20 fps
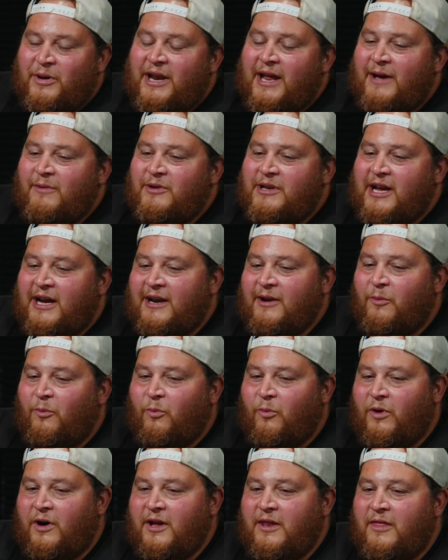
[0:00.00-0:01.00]
I would kind of
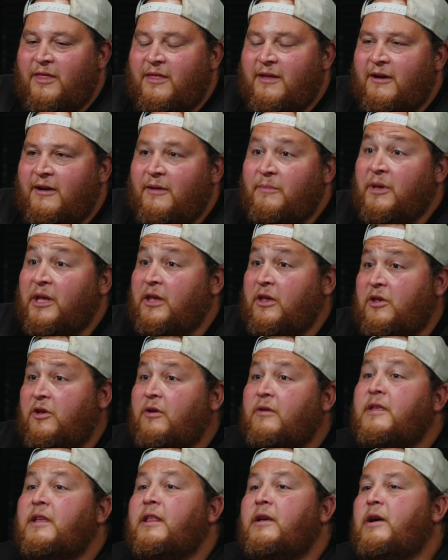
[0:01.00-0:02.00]
want I'm like,
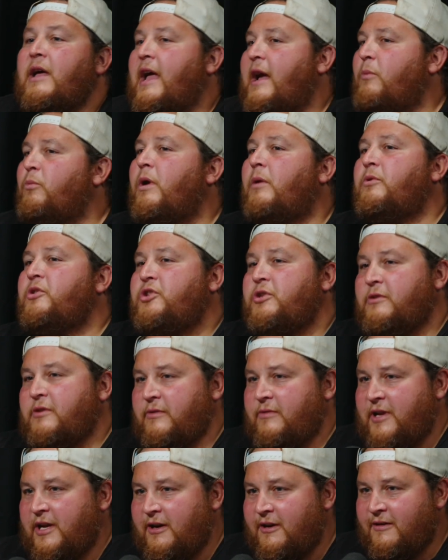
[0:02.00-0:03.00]
what would you do
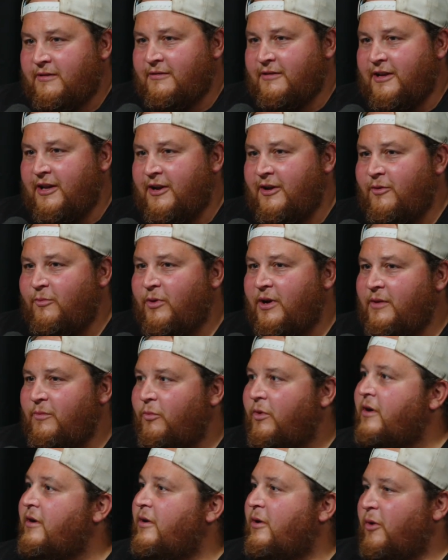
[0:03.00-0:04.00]
here? You know,
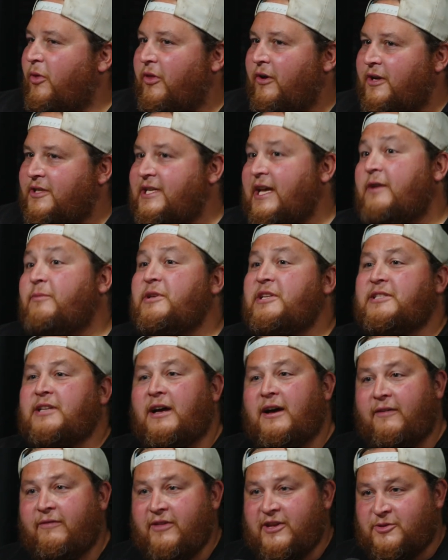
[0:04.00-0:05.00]
what are your thoughts? How do we solve this problem?